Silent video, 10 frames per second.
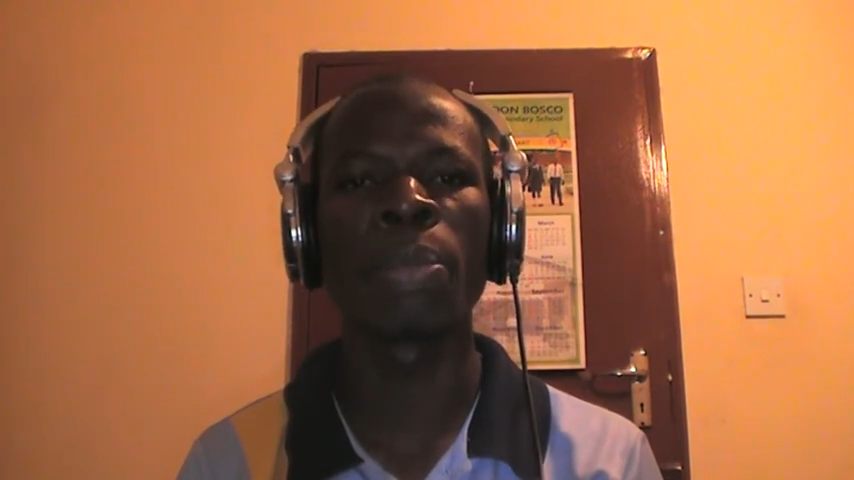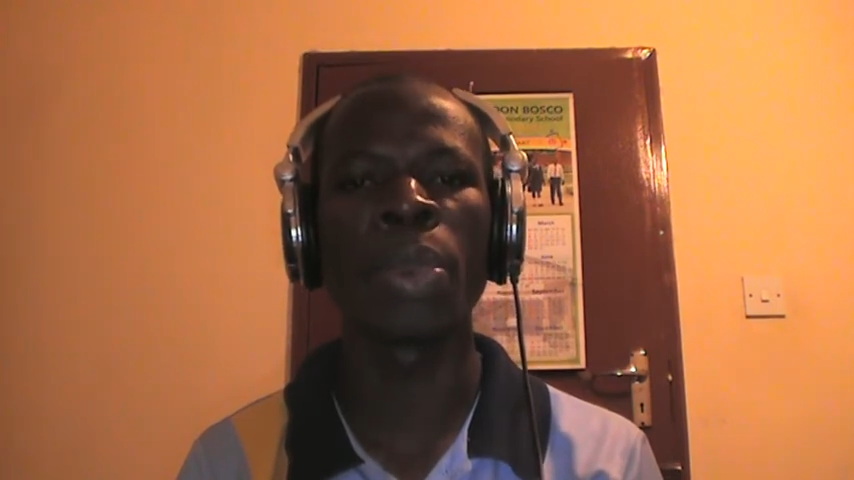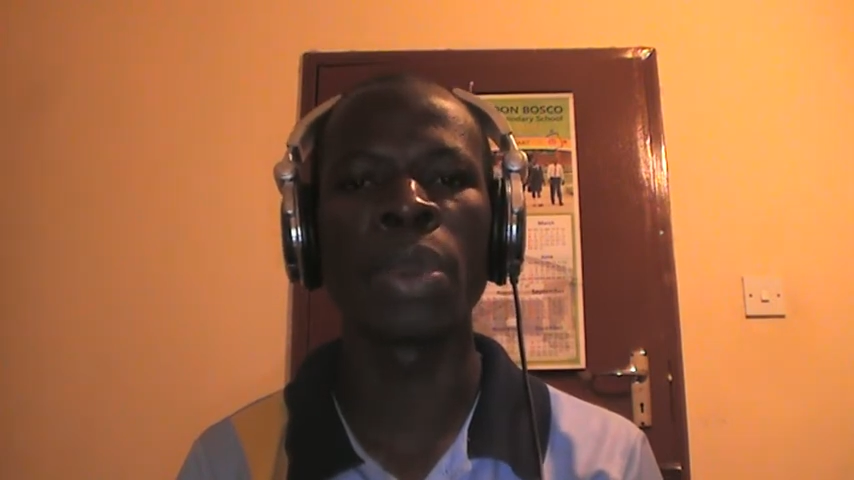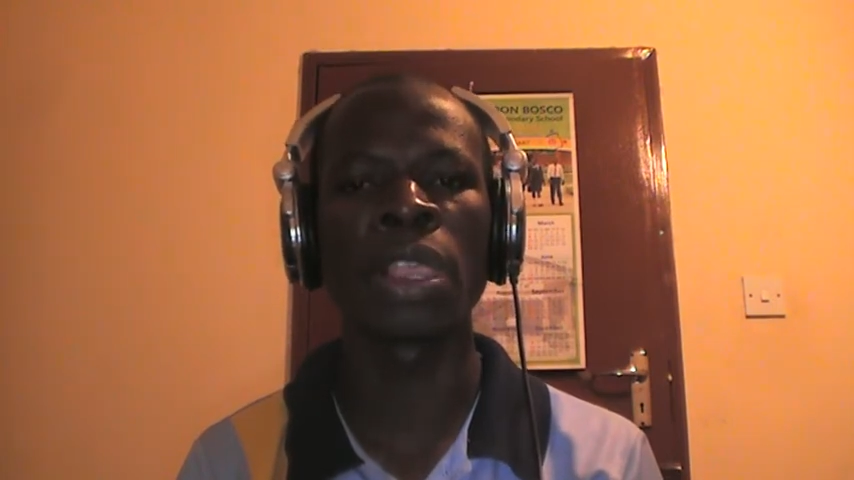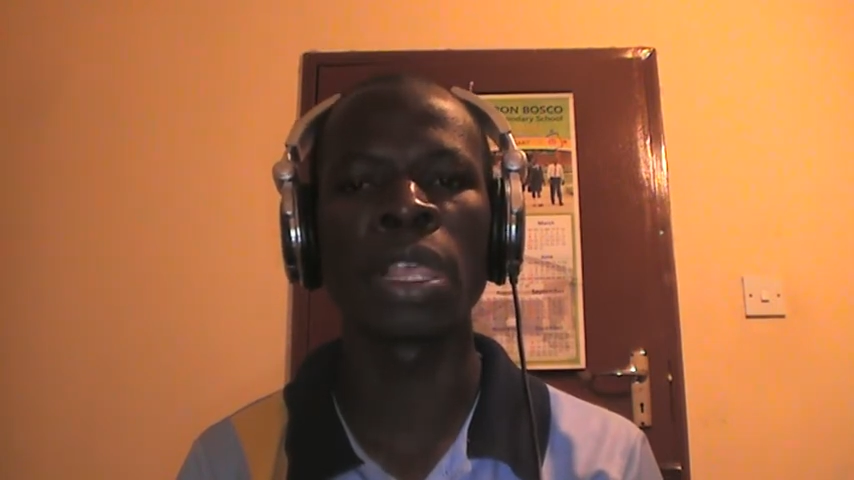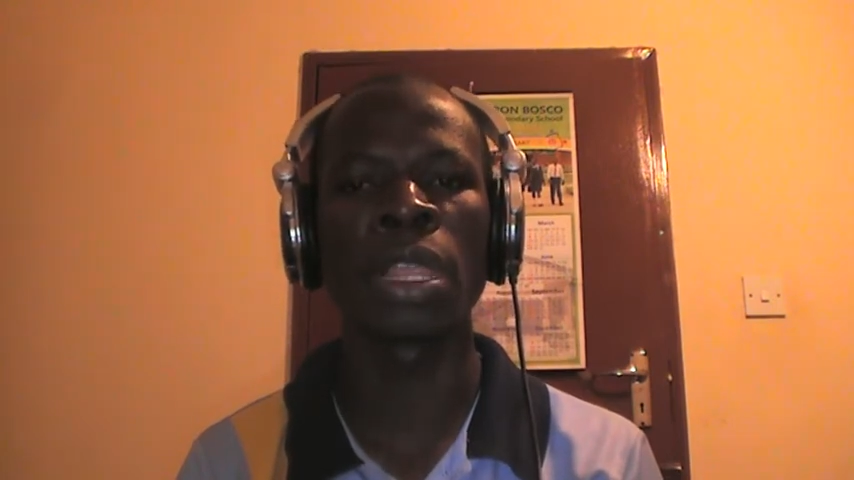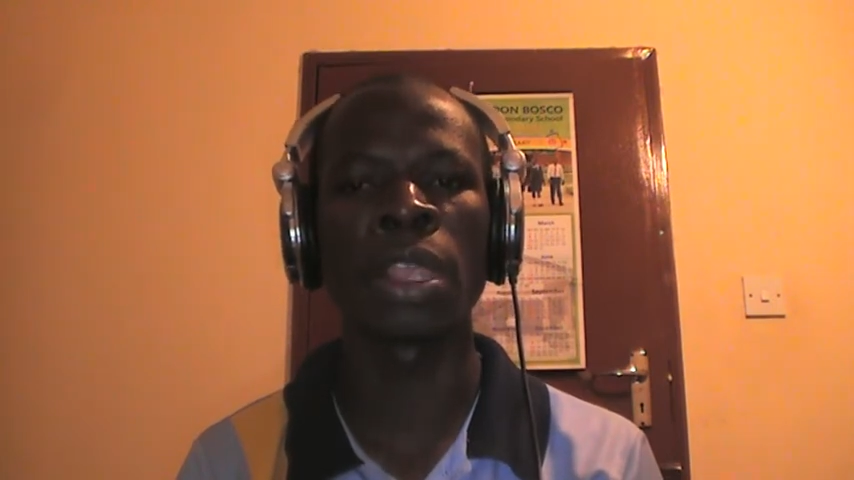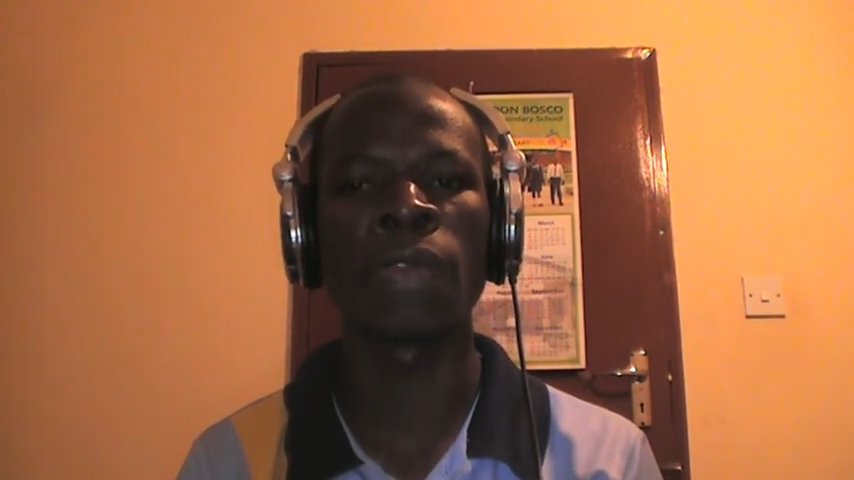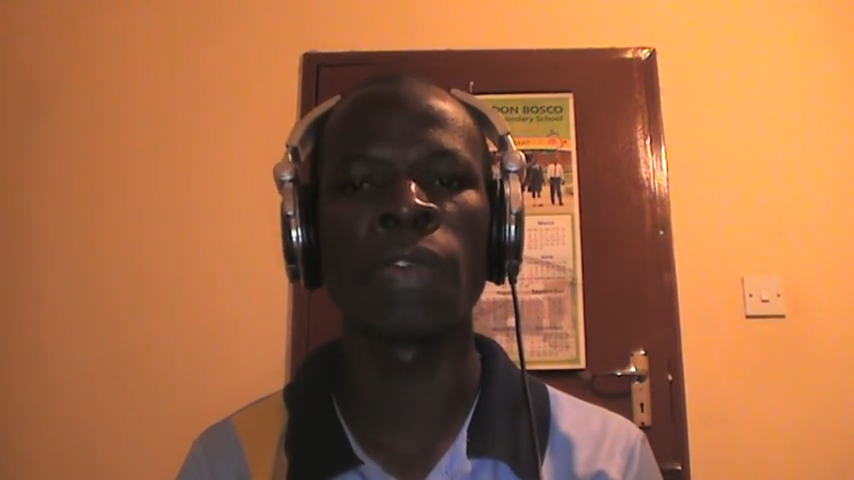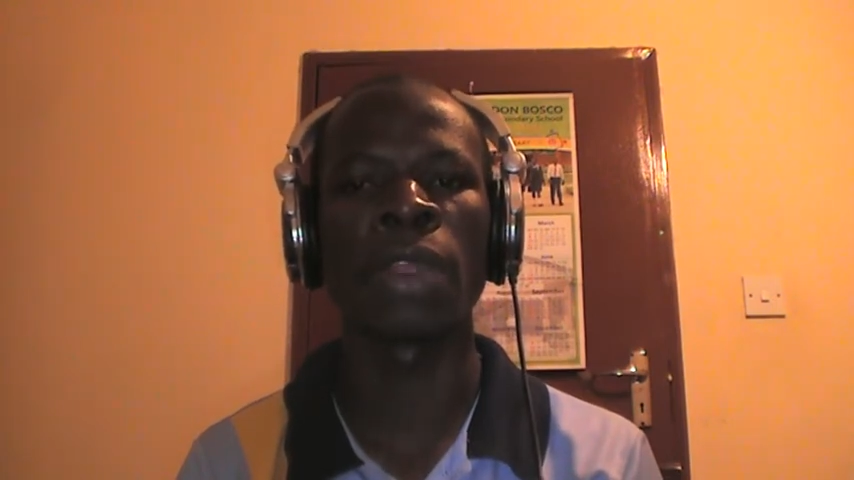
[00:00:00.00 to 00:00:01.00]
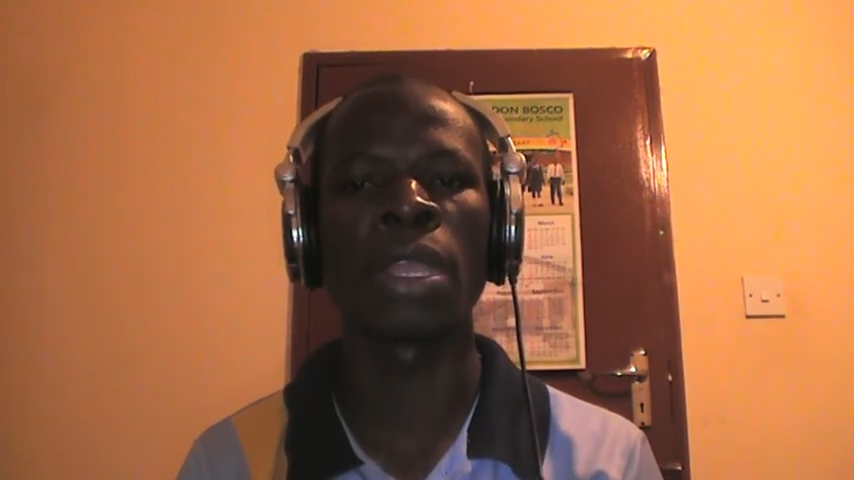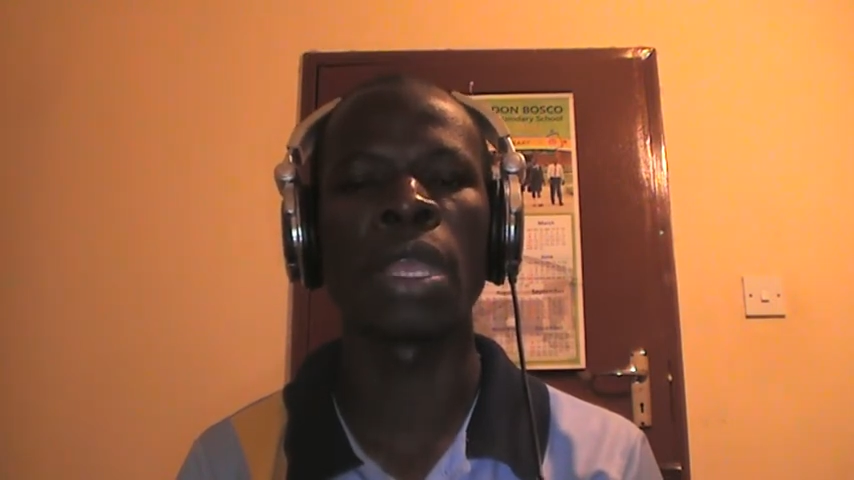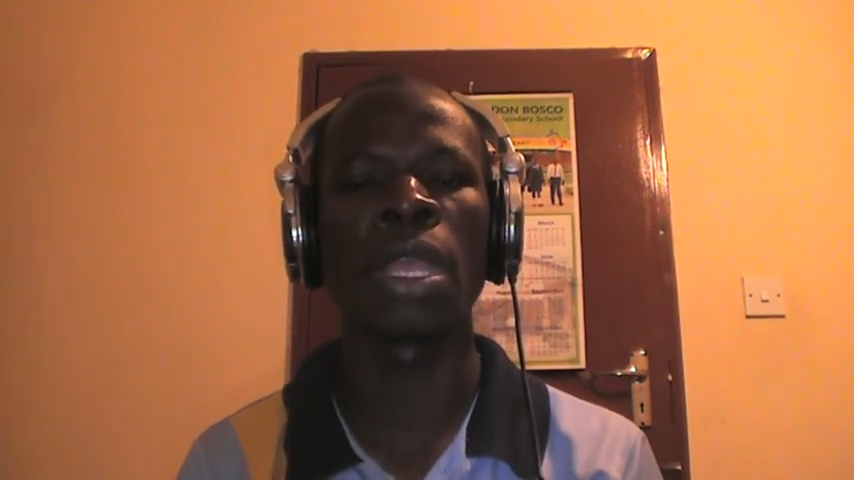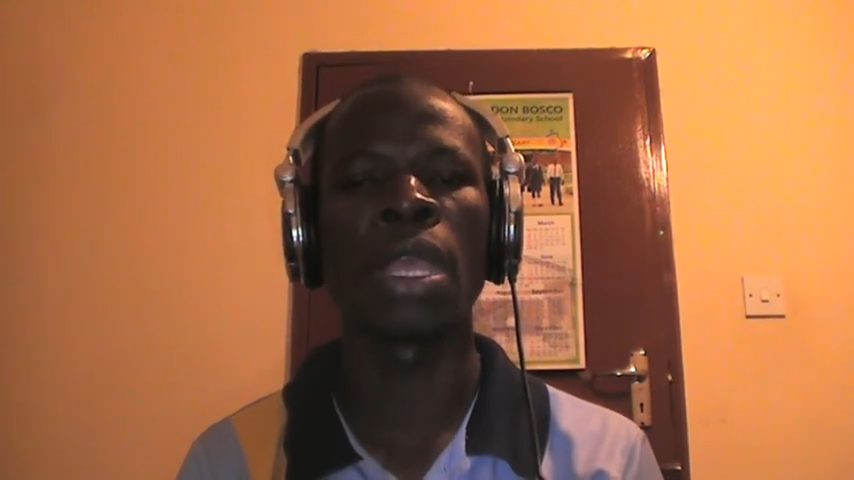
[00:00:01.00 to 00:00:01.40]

positively